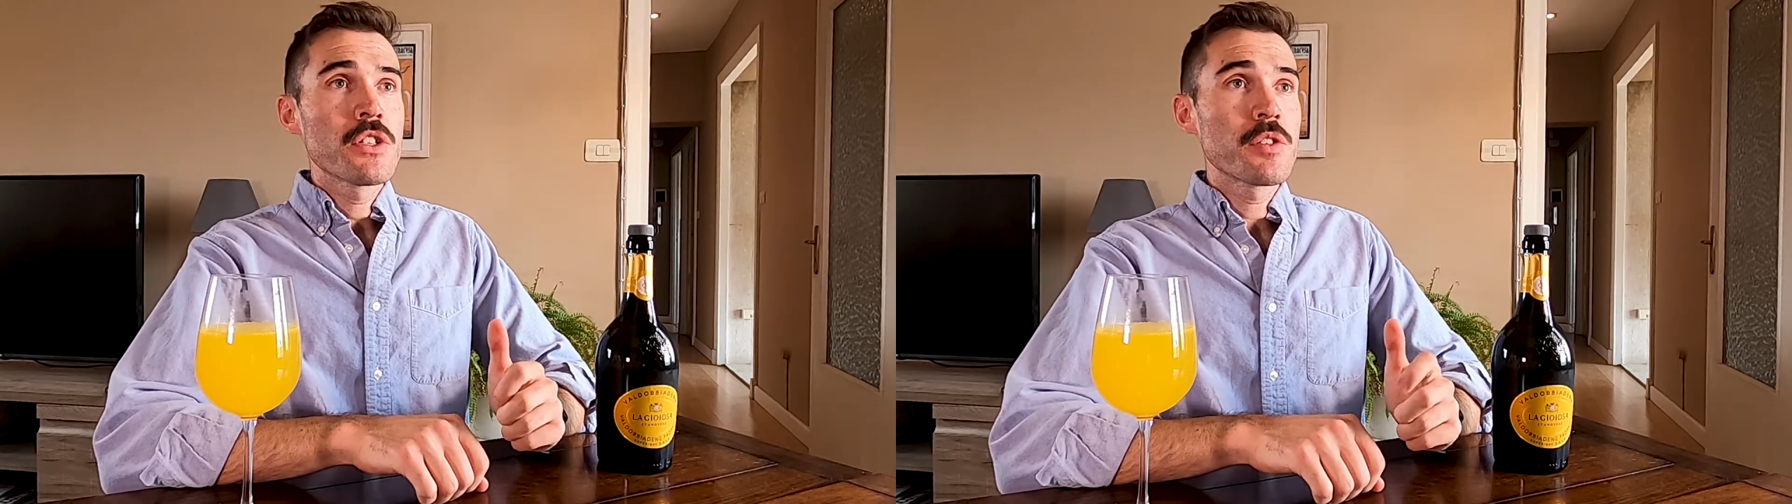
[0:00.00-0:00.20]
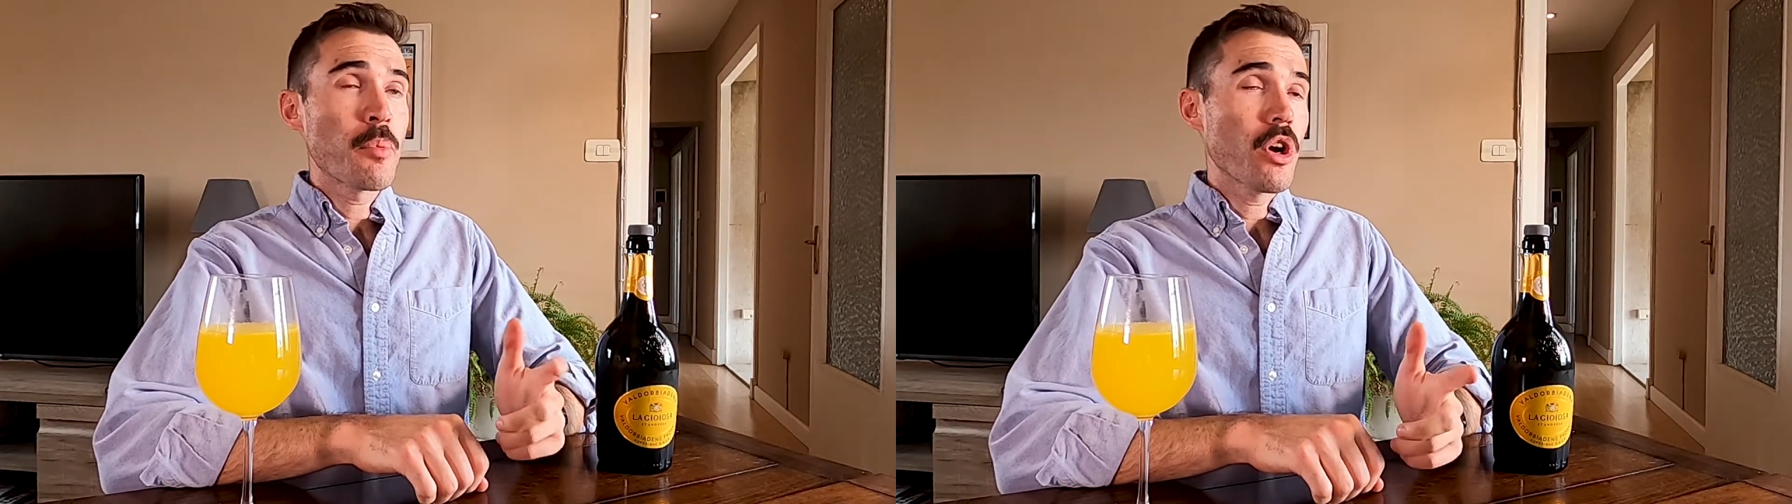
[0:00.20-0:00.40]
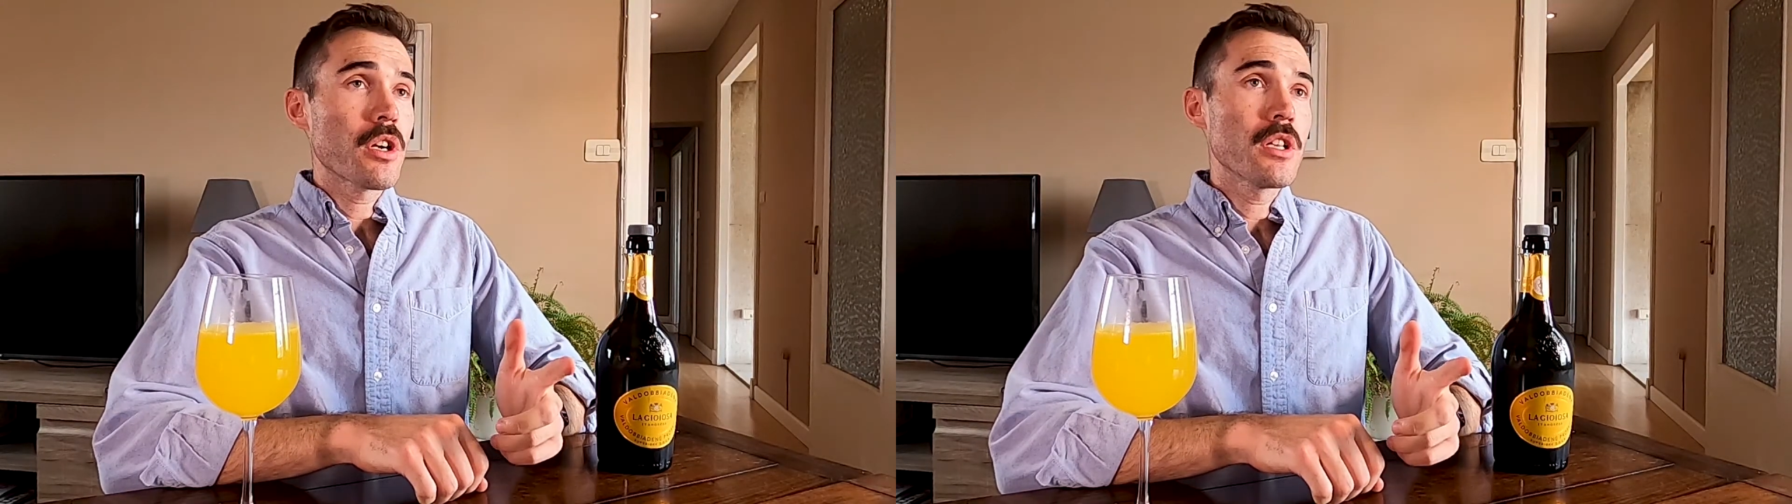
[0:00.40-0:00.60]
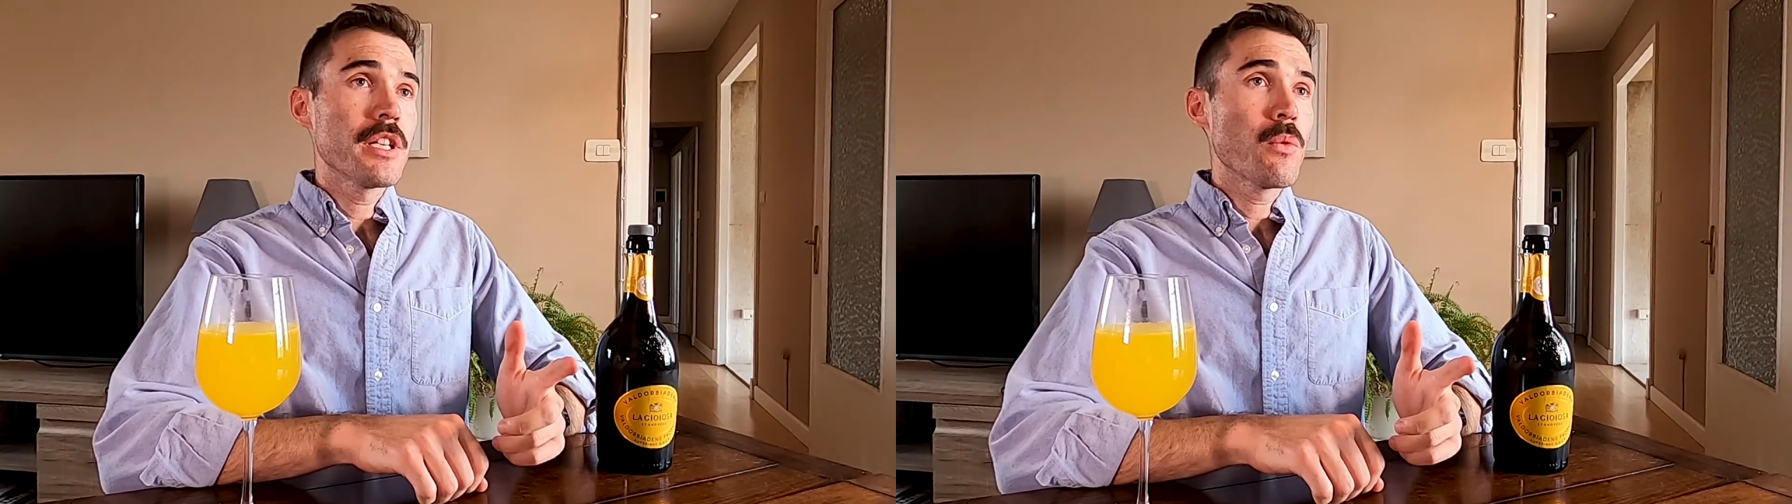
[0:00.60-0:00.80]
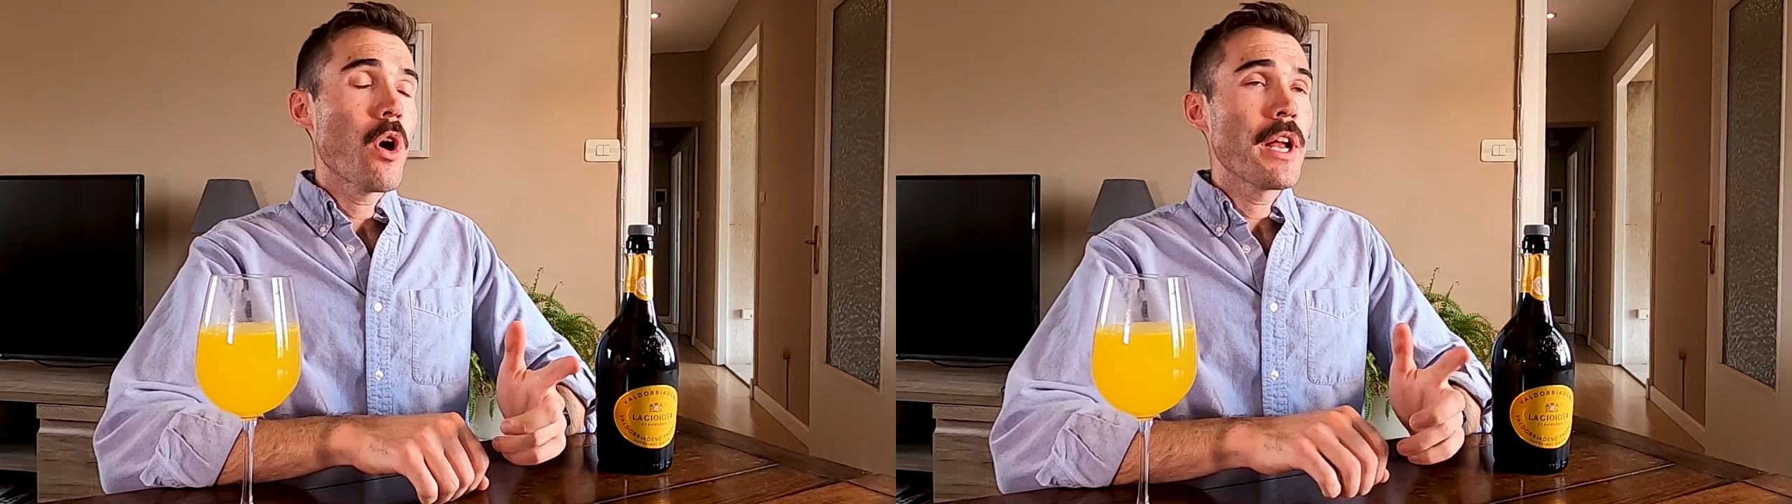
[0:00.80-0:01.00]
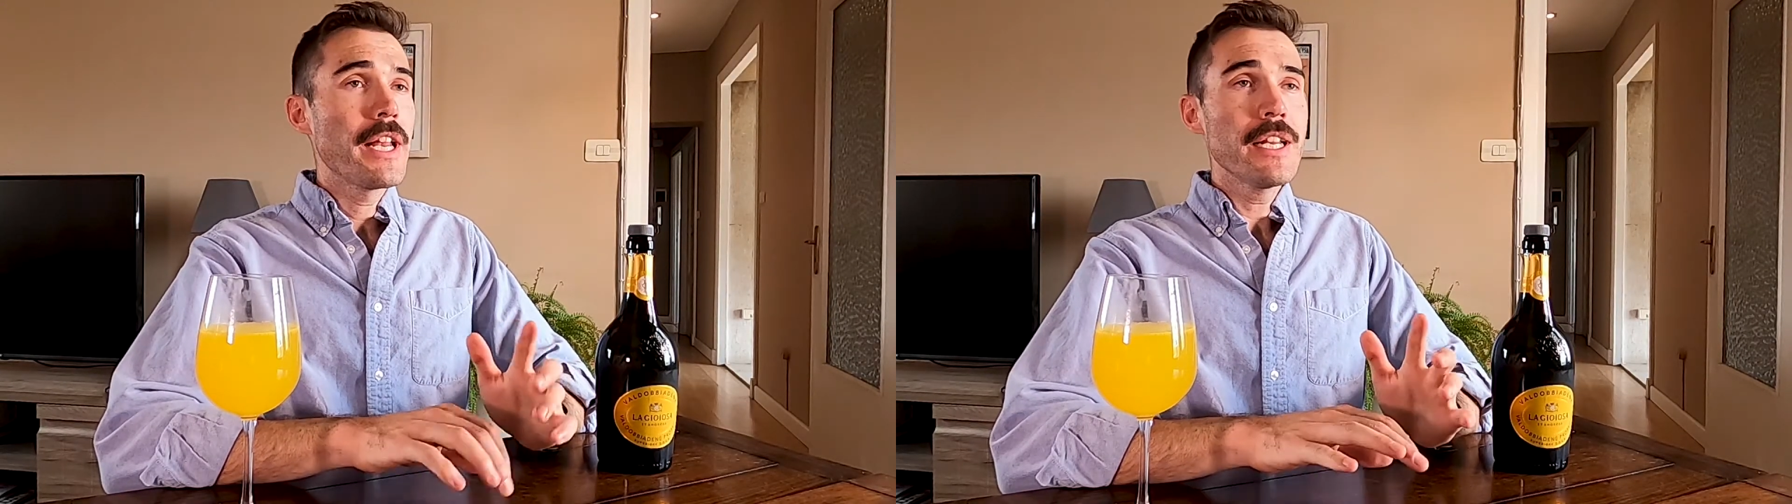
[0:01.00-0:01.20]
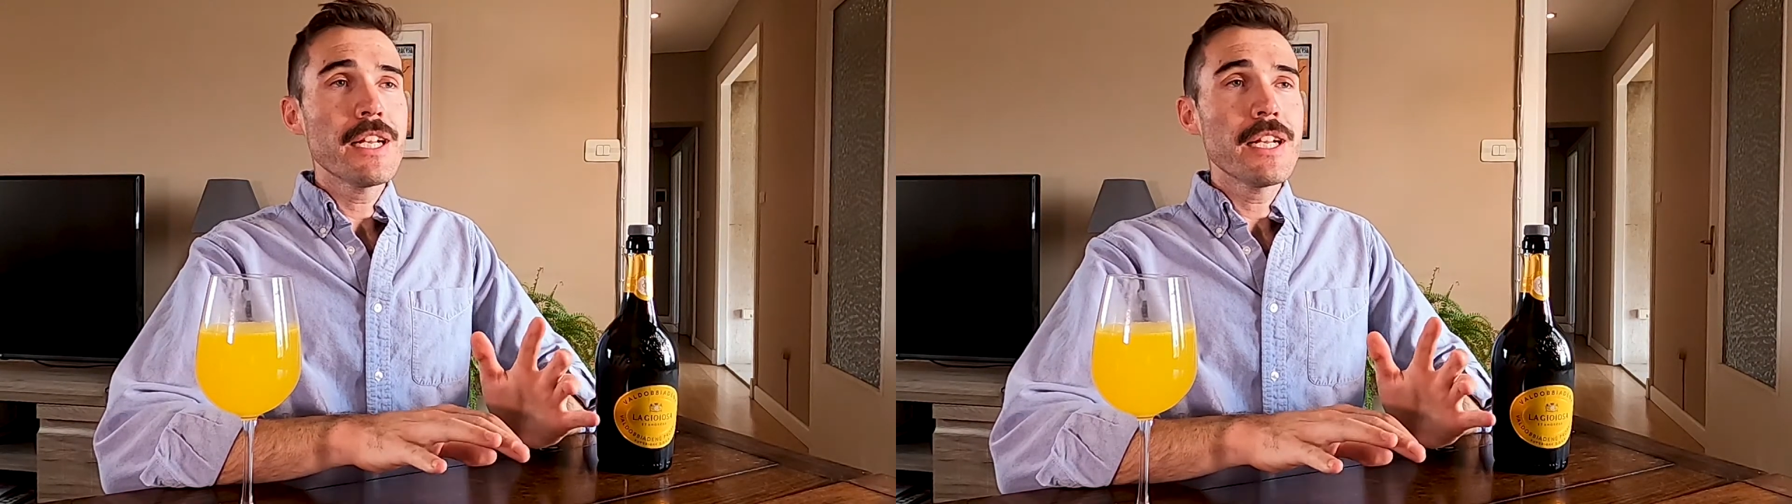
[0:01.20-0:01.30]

sparkling wine.